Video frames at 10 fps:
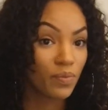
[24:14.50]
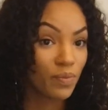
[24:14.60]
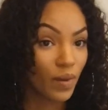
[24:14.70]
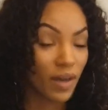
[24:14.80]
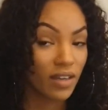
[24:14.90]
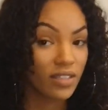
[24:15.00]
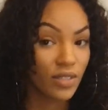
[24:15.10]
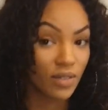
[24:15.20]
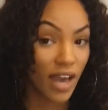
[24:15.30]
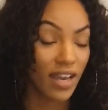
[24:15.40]
brung
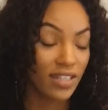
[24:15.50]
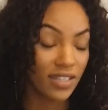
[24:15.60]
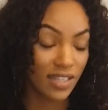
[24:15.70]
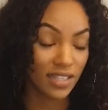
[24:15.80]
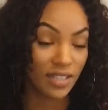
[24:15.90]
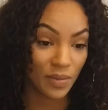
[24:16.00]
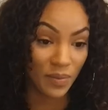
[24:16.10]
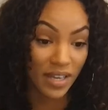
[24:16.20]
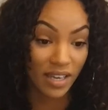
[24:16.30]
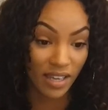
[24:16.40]
to light into
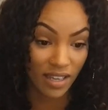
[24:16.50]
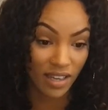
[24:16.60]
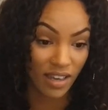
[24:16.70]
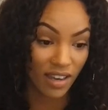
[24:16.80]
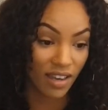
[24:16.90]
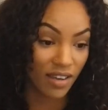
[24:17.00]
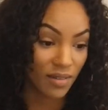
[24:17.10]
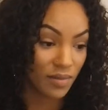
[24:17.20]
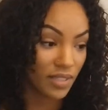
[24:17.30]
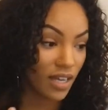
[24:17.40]
me,
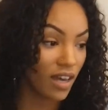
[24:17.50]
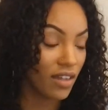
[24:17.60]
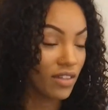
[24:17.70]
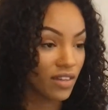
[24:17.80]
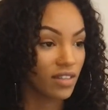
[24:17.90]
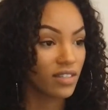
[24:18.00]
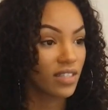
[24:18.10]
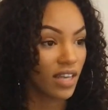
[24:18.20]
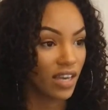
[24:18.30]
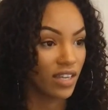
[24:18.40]
to
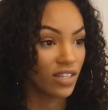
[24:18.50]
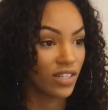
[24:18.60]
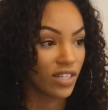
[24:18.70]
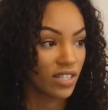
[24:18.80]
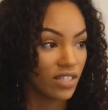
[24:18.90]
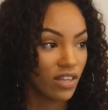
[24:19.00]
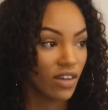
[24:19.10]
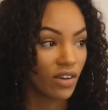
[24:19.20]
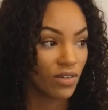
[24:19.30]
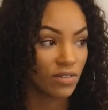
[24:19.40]
others, and just, you
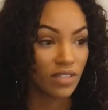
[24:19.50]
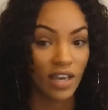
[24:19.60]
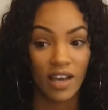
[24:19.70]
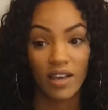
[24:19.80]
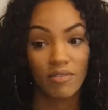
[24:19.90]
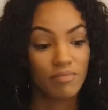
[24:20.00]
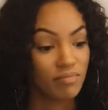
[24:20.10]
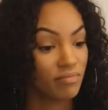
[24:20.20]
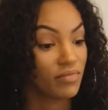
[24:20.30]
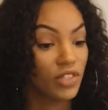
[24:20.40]
know, say
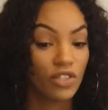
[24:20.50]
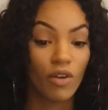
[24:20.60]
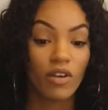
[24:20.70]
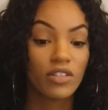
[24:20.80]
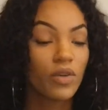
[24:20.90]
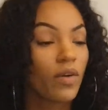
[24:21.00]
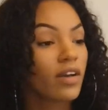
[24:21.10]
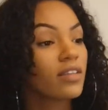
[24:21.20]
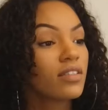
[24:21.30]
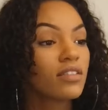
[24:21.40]
it's your
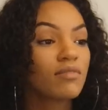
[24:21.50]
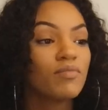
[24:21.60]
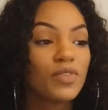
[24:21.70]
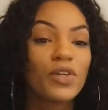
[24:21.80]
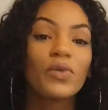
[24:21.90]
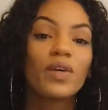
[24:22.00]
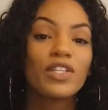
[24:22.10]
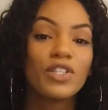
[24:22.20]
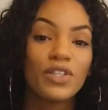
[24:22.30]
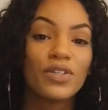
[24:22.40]
choice. Do
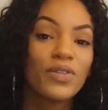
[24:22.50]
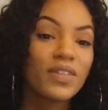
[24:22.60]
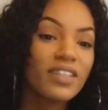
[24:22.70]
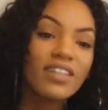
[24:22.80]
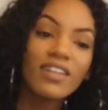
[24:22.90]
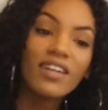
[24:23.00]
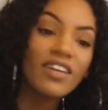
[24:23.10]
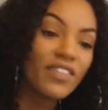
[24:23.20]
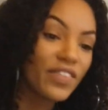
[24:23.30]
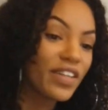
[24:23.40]
what you
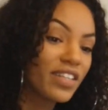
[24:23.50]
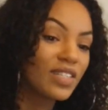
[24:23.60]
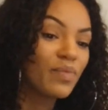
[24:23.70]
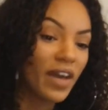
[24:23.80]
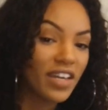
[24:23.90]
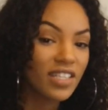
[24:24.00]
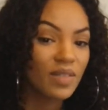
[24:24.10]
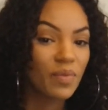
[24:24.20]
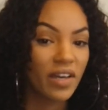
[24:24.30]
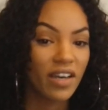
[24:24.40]
feel is
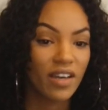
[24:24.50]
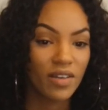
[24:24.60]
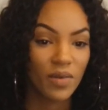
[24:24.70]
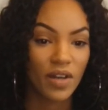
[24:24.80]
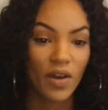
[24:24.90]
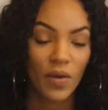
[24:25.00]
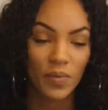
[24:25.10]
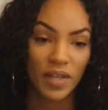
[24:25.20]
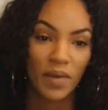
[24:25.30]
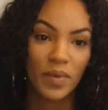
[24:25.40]
best, but would
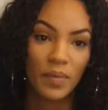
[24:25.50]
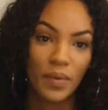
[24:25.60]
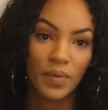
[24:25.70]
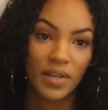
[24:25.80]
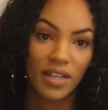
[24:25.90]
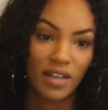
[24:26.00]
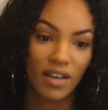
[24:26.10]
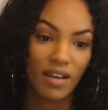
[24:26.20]
hope that people would